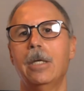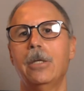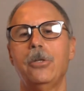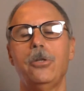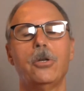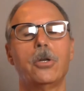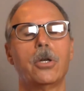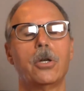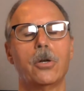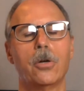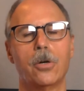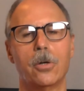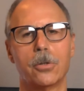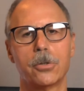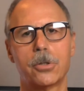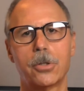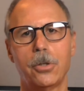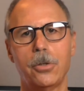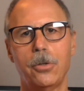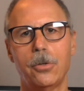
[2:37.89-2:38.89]
You can
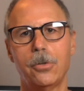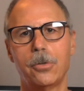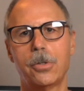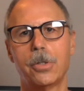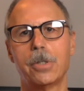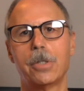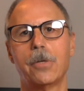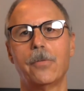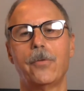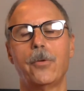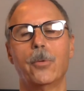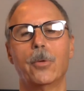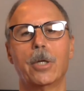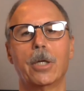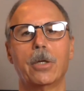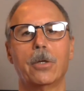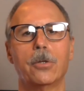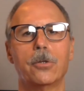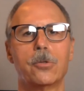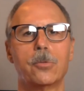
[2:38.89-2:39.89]
also use this if you want to
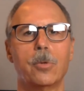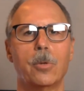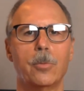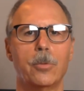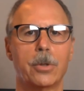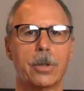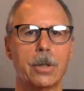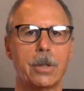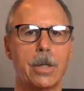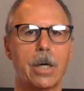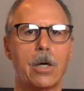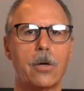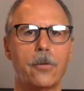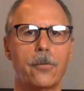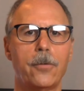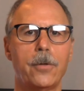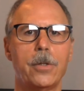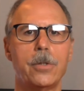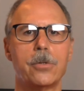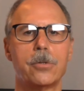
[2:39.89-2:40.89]
go swim with the
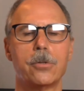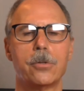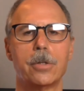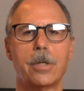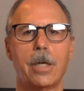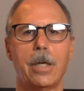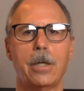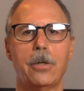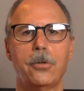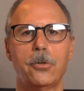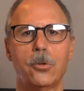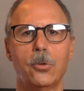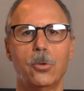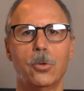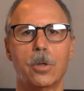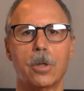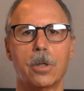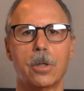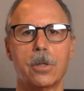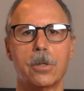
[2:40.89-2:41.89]
dolphins or take
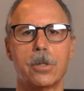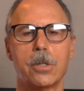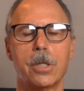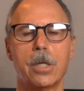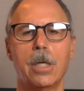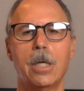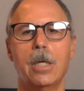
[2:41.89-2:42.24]
tours.